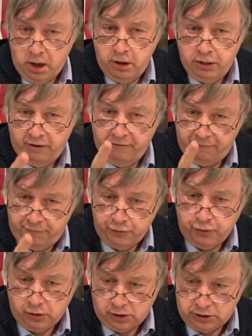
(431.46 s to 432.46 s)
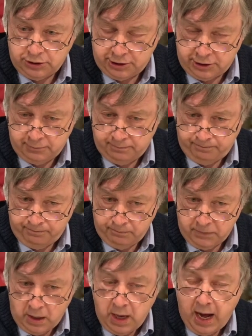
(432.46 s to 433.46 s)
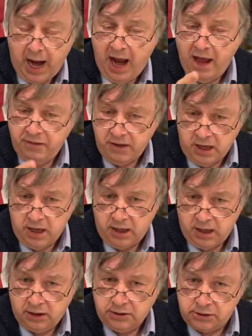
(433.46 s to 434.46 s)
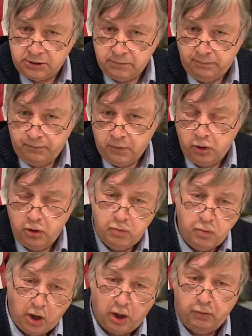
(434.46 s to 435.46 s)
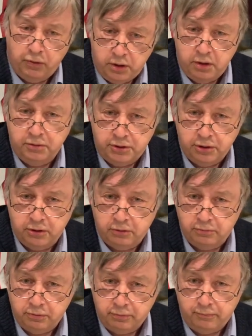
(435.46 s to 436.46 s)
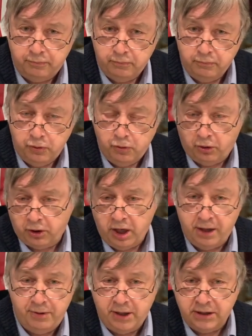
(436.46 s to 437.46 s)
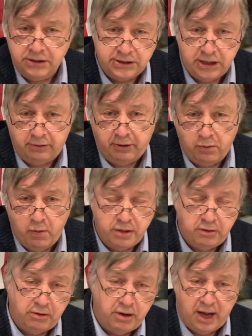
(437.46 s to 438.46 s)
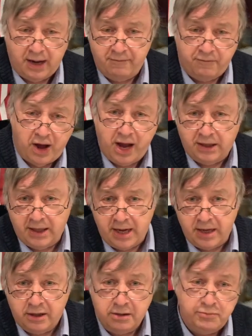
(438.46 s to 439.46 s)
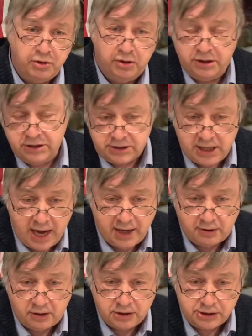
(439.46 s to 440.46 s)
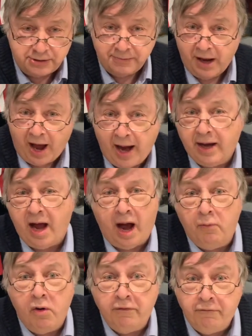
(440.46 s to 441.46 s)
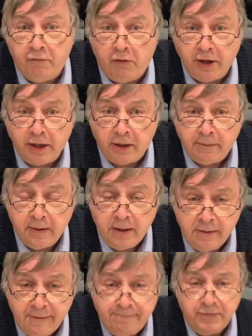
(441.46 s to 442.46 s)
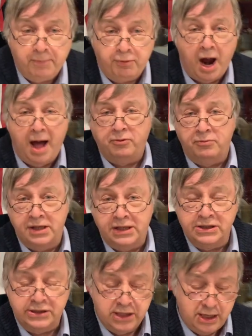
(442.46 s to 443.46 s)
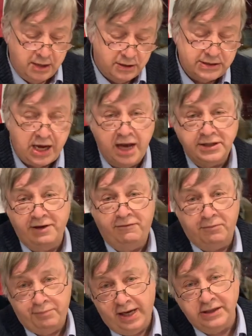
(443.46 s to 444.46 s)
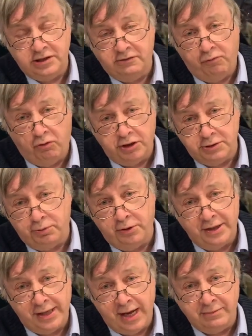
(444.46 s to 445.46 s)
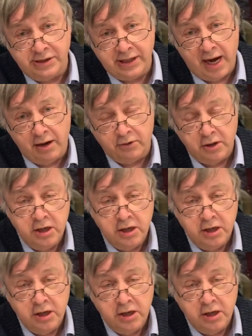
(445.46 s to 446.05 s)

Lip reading: the fools, and the idiots who work with YouTube, who are going to be considering whether or not I'm violating community standards, I got one for you. The problem is the scientific basis for it is pretty damn sound.